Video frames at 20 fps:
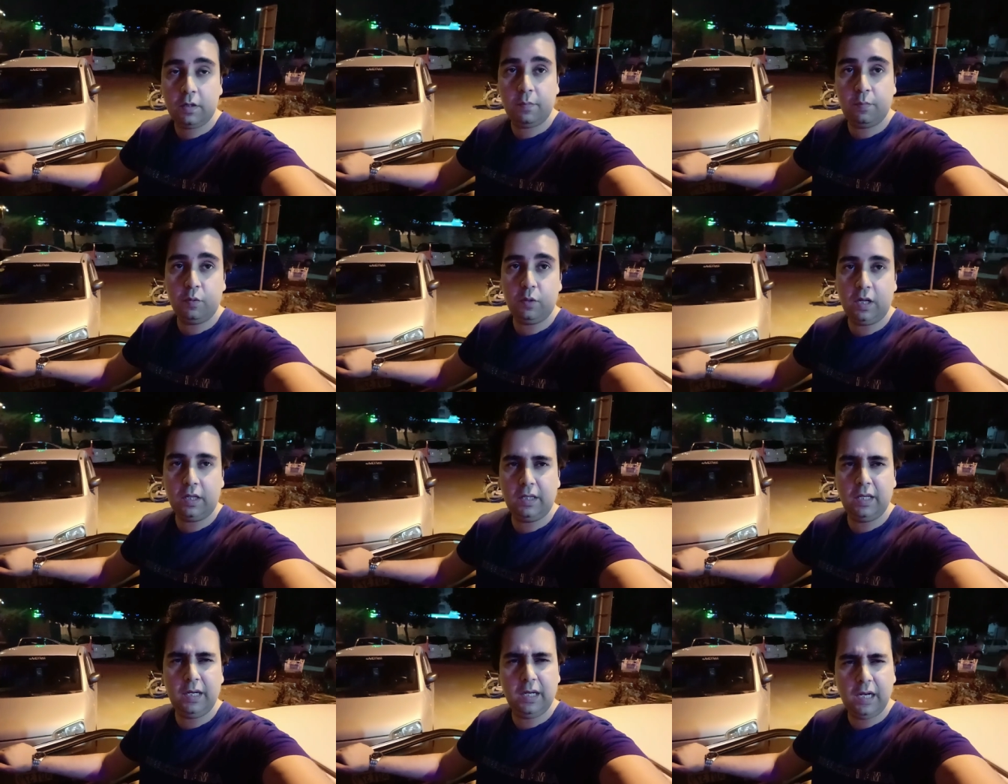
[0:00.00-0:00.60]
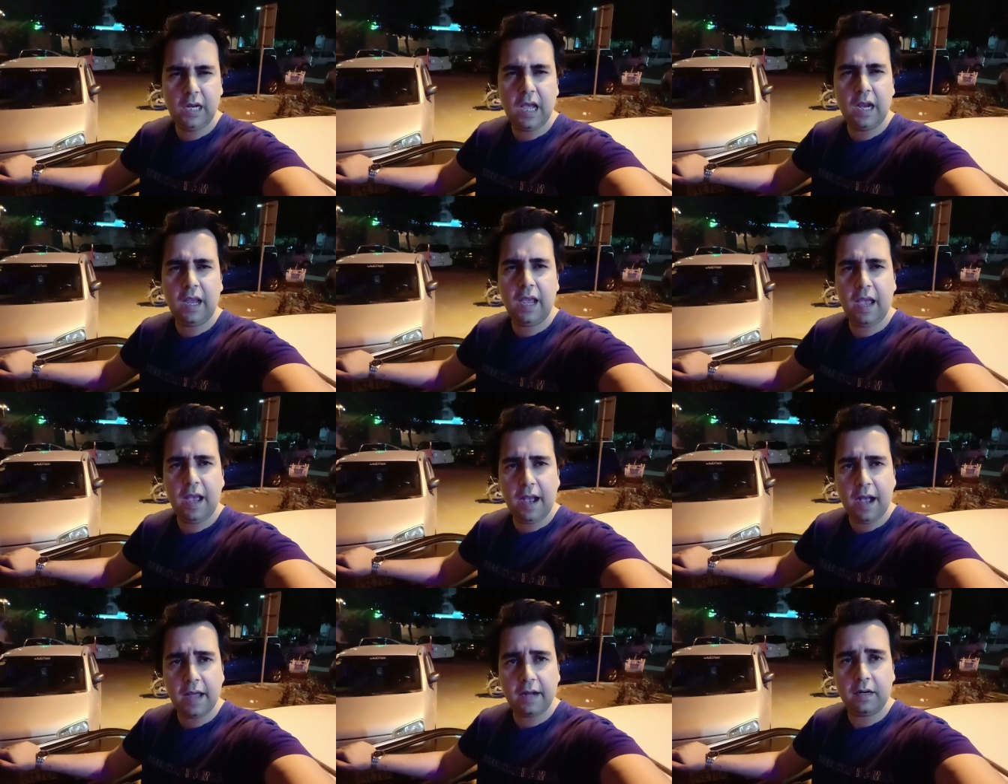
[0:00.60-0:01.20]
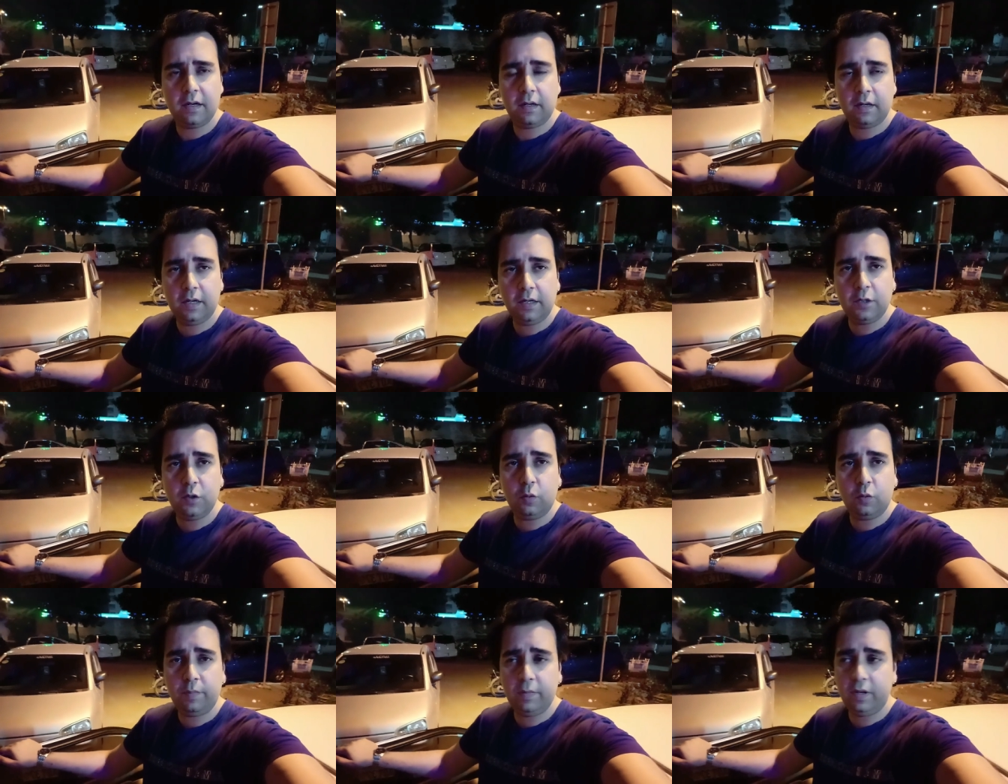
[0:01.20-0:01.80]
Uh, it
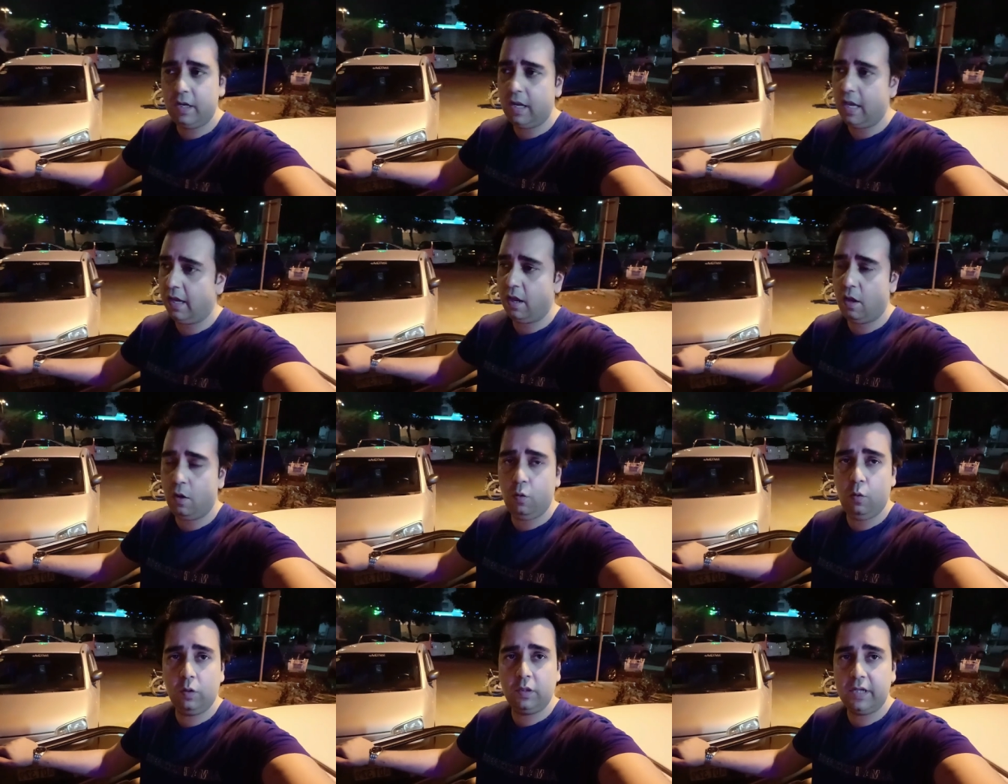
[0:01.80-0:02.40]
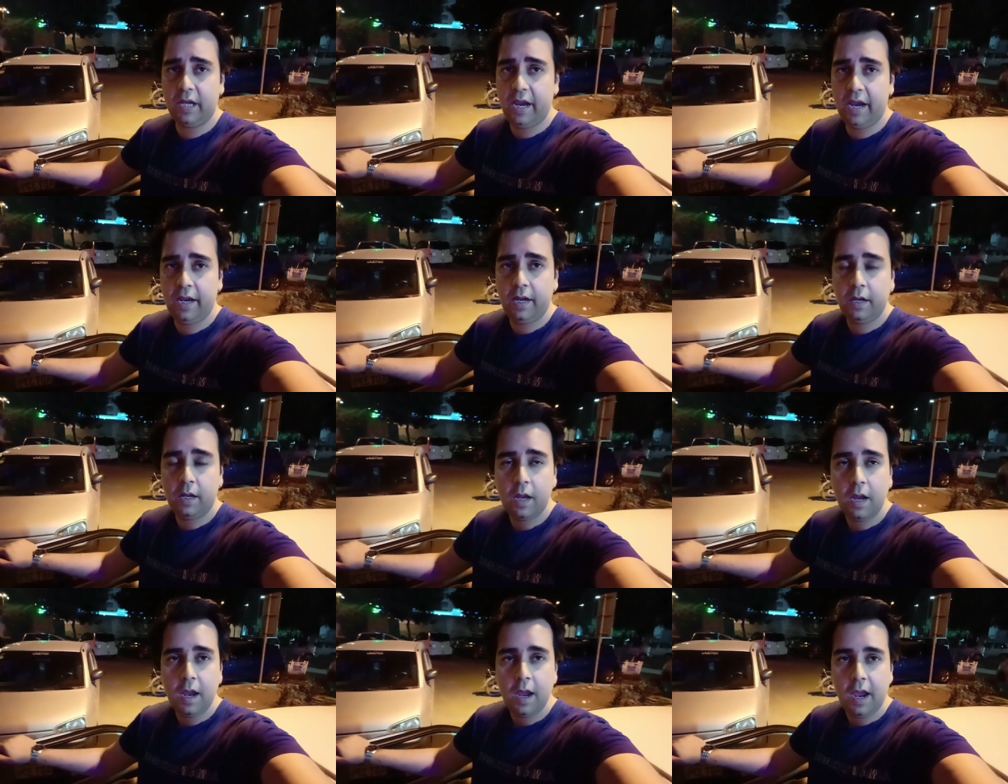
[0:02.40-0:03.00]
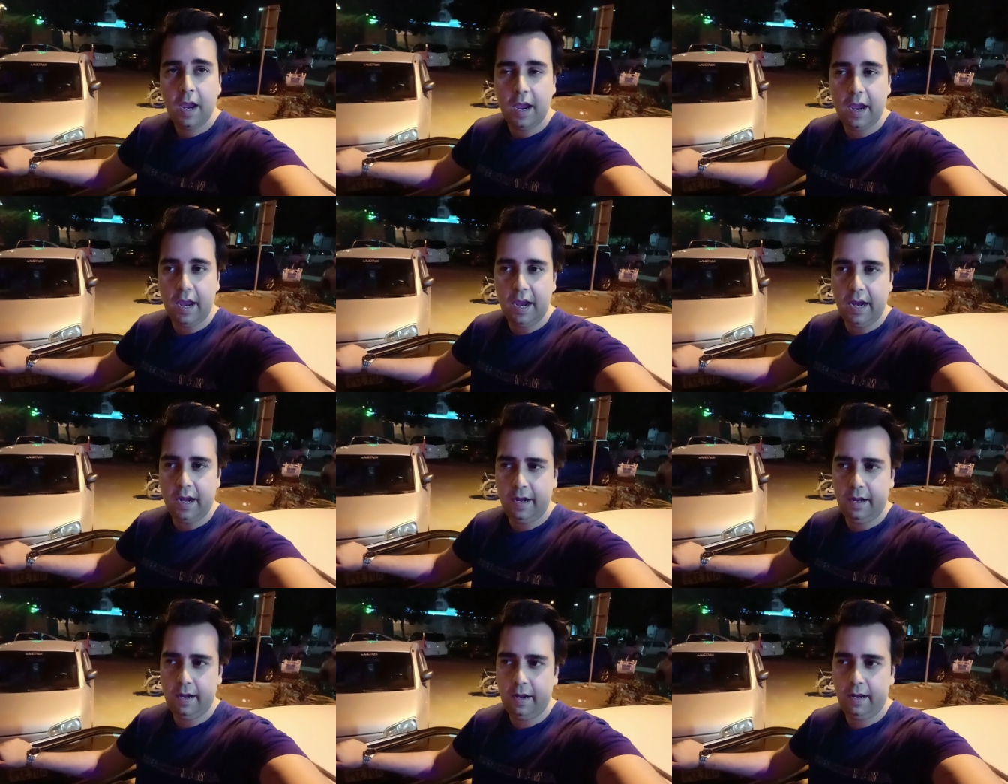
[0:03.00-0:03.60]
took me like a whole day
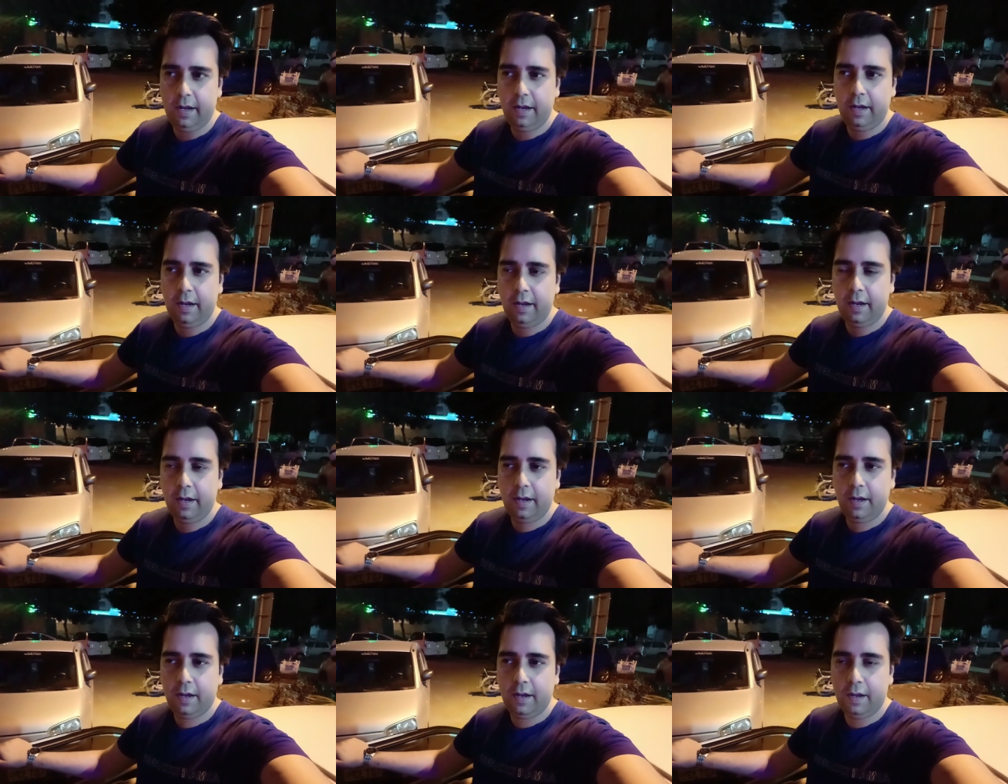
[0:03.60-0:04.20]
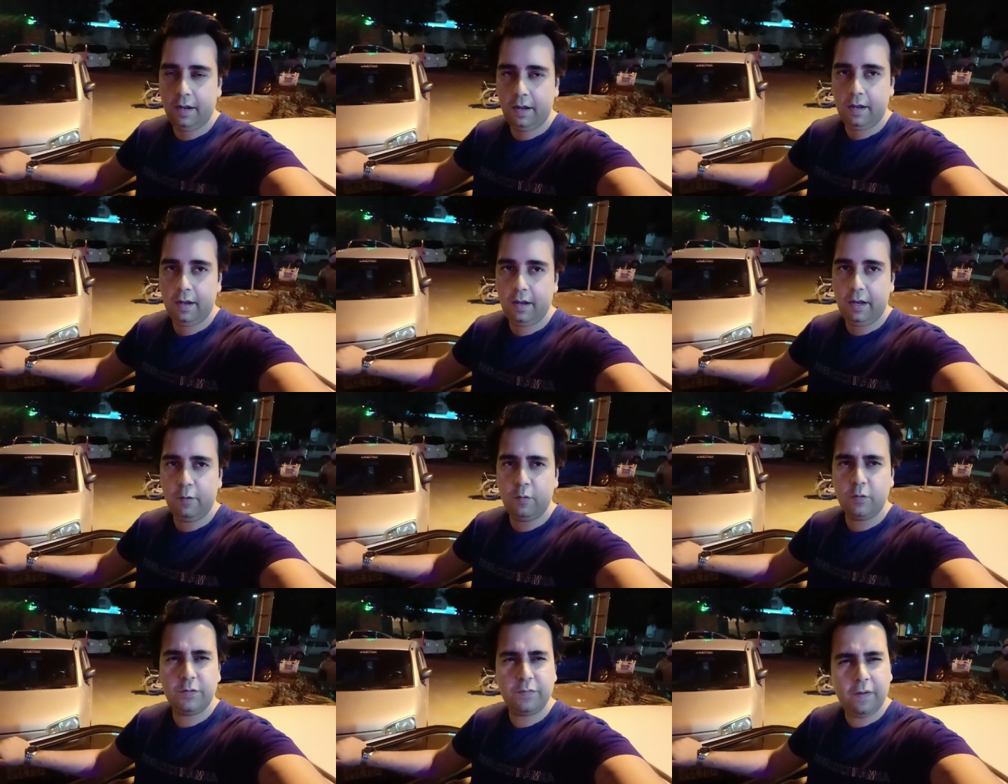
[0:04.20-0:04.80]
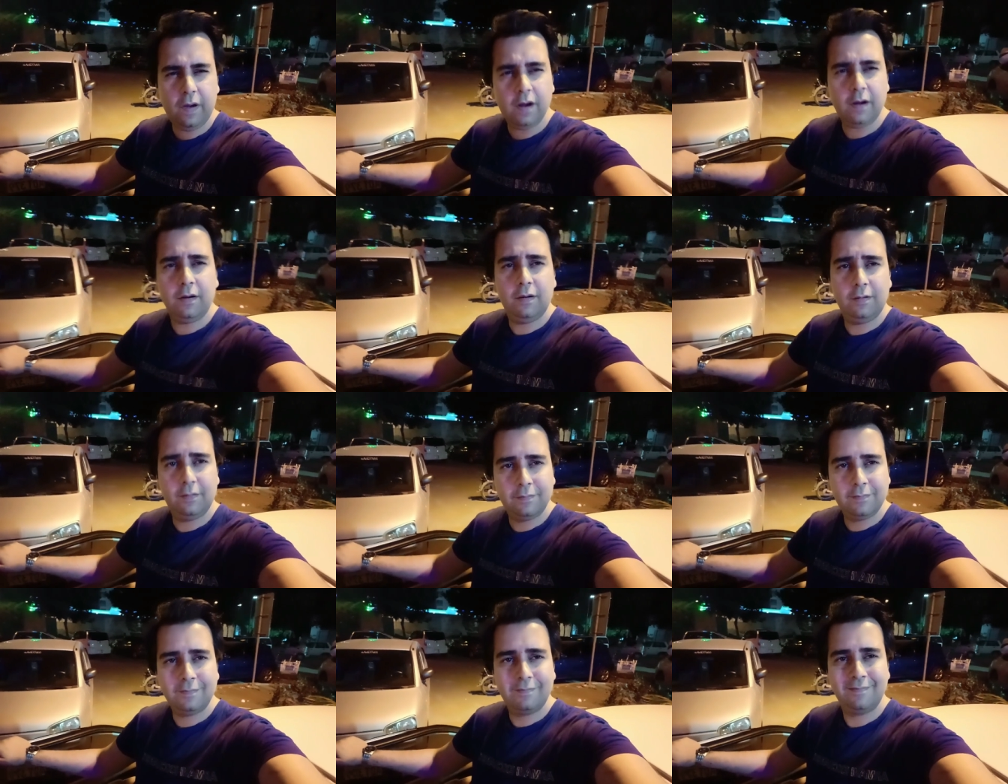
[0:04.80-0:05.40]
and uh, it was fun.
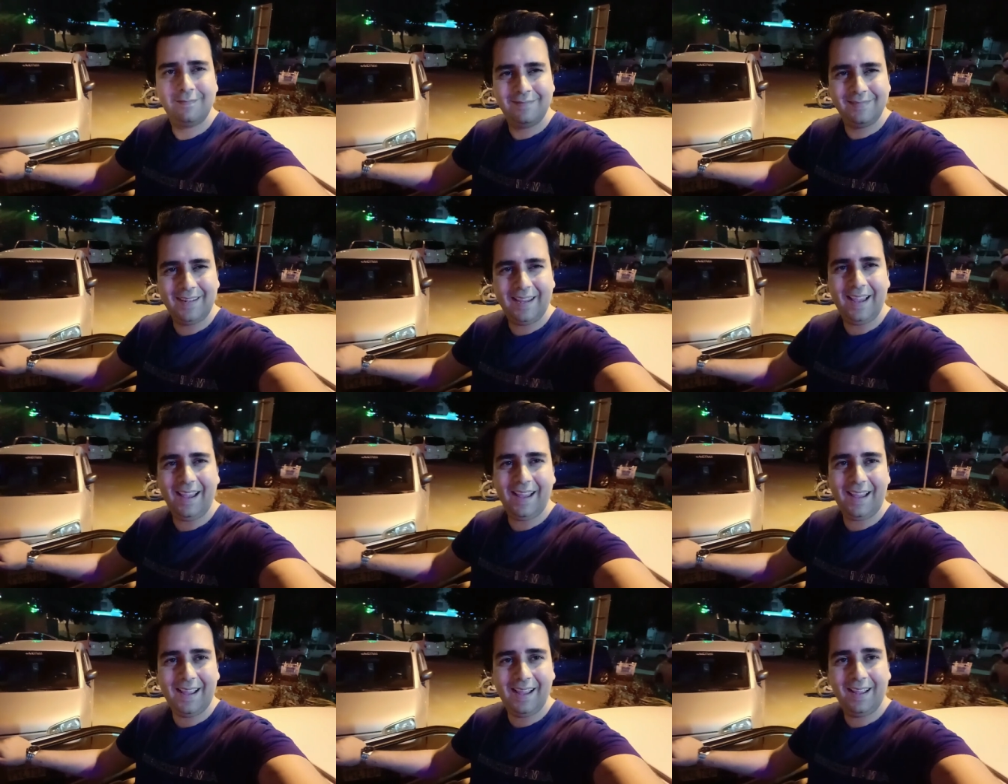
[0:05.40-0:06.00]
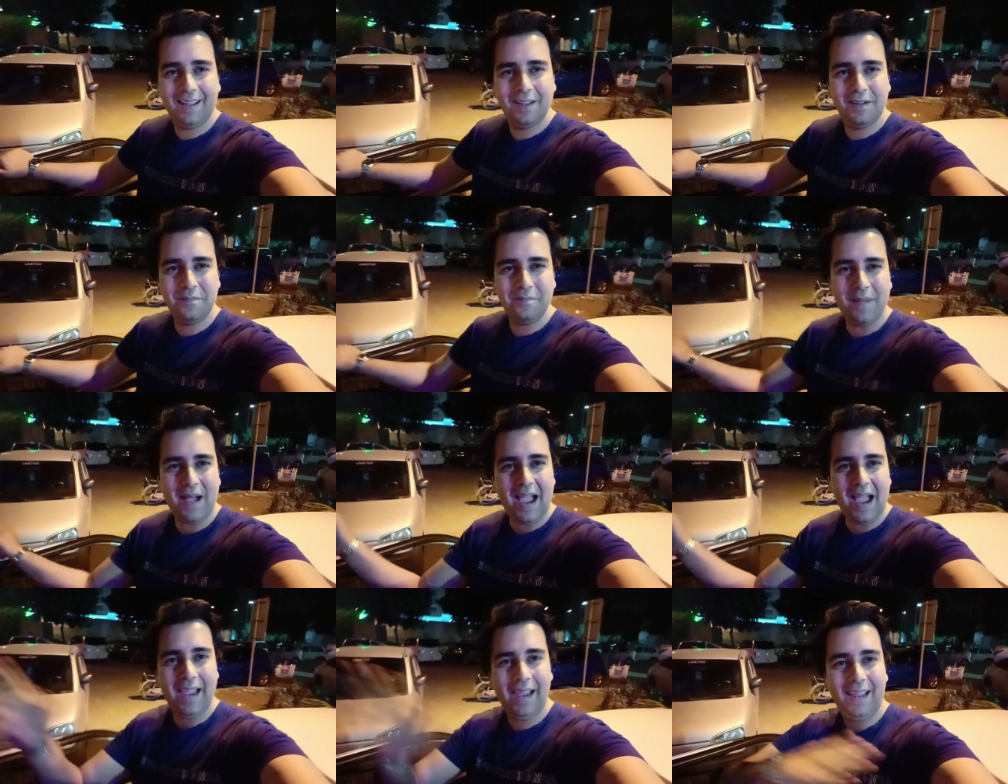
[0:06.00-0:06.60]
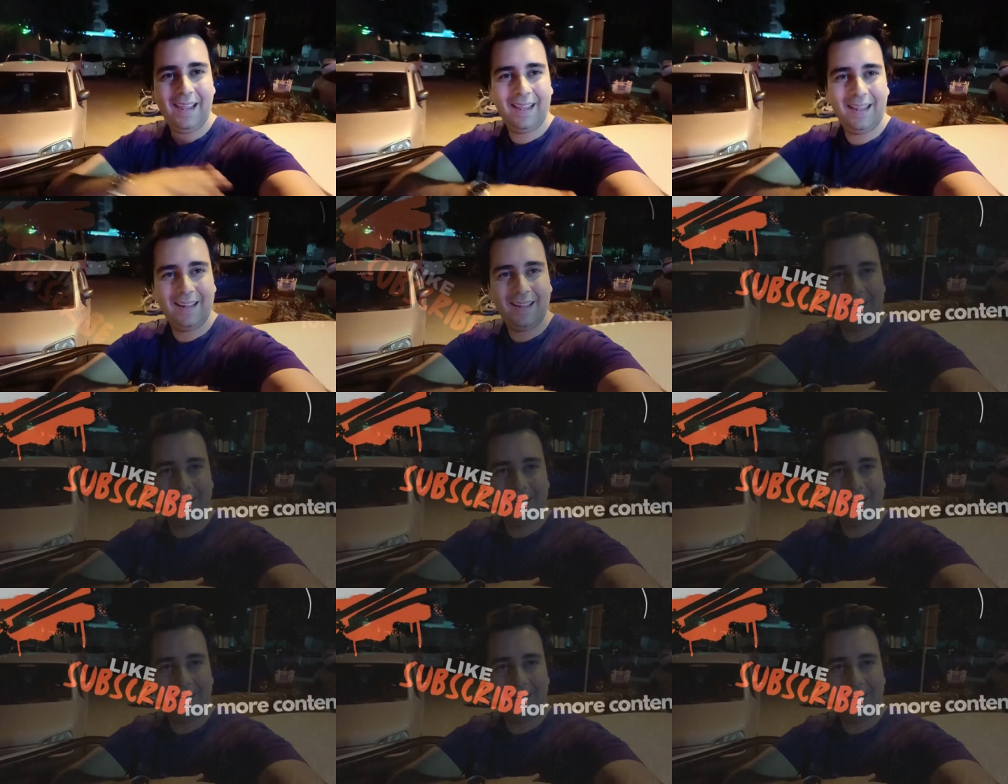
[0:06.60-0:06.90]
Yeah. Bye.